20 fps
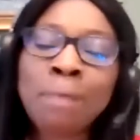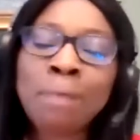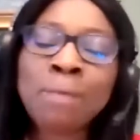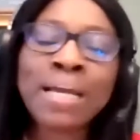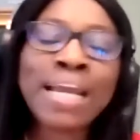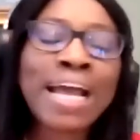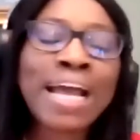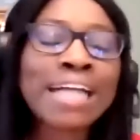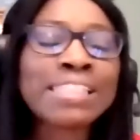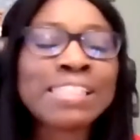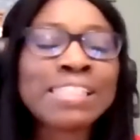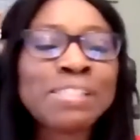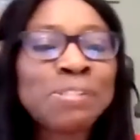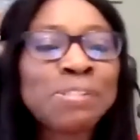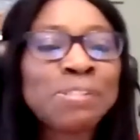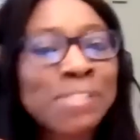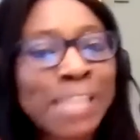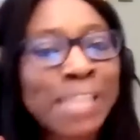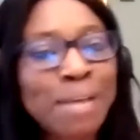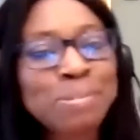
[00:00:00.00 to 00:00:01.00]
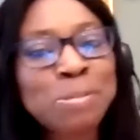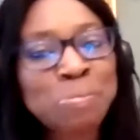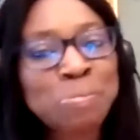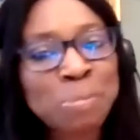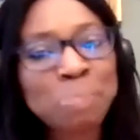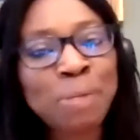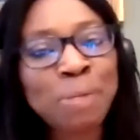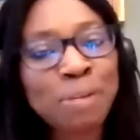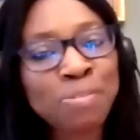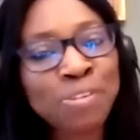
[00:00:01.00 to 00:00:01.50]
And I actually took time to
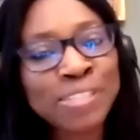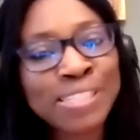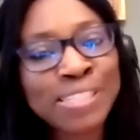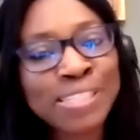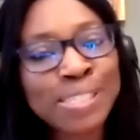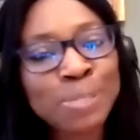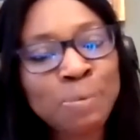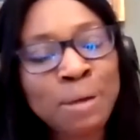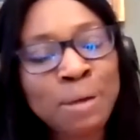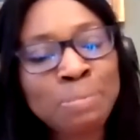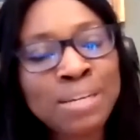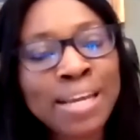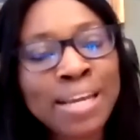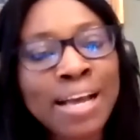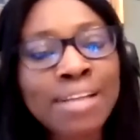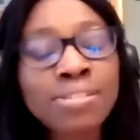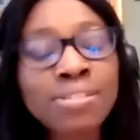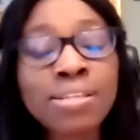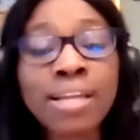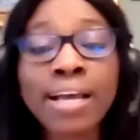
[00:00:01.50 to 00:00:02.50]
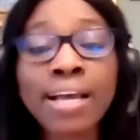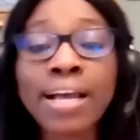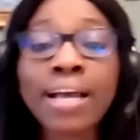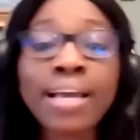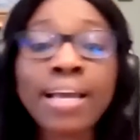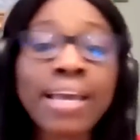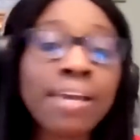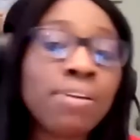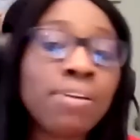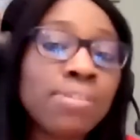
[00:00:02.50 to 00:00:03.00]
prepare for this webinar so that I
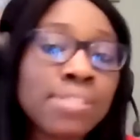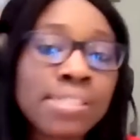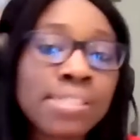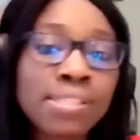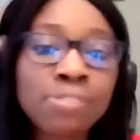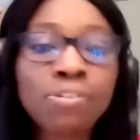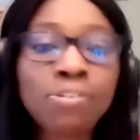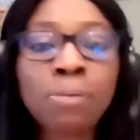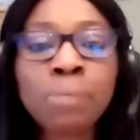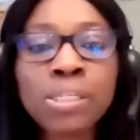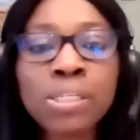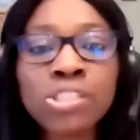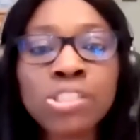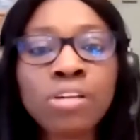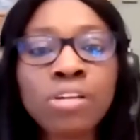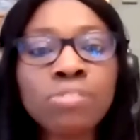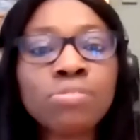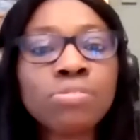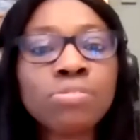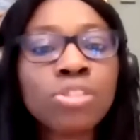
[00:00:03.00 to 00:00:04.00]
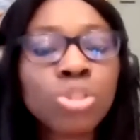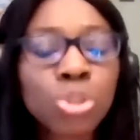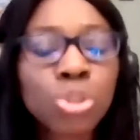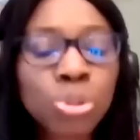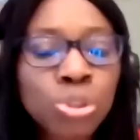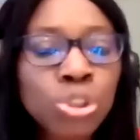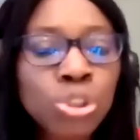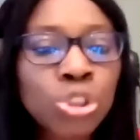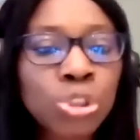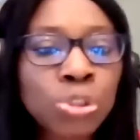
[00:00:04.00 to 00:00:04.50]
can get all this information
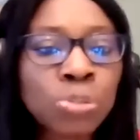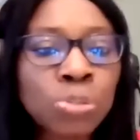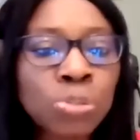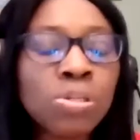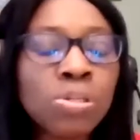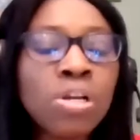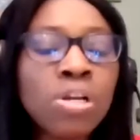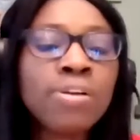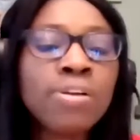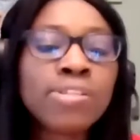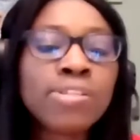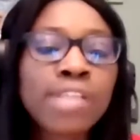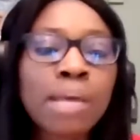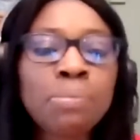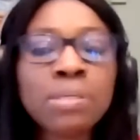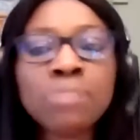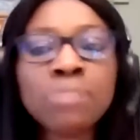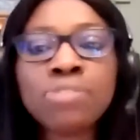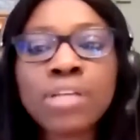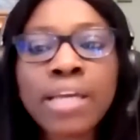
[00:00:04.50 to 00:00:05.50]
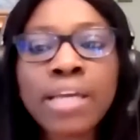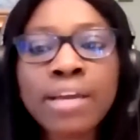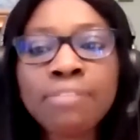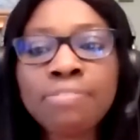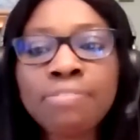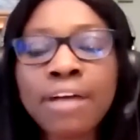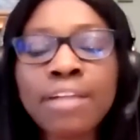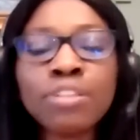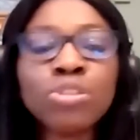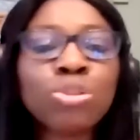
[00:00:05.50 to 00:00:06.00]
to you. So I believe you
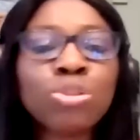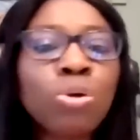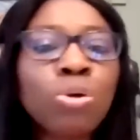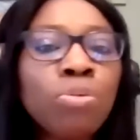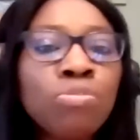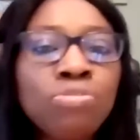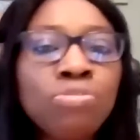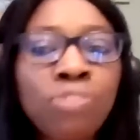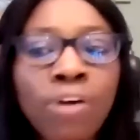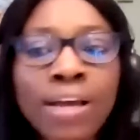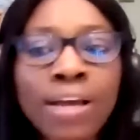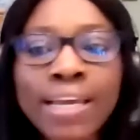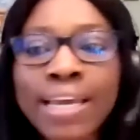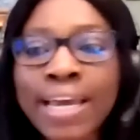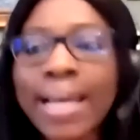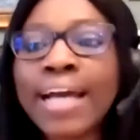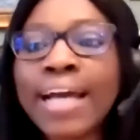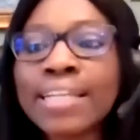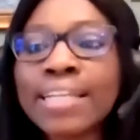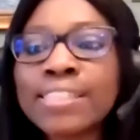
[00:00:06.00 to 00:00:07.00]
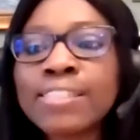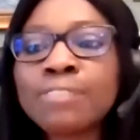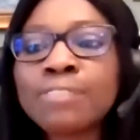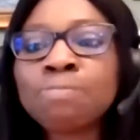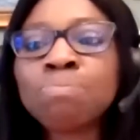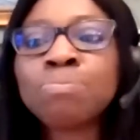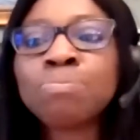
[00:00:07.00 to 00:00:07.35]
gained value. Don't forget,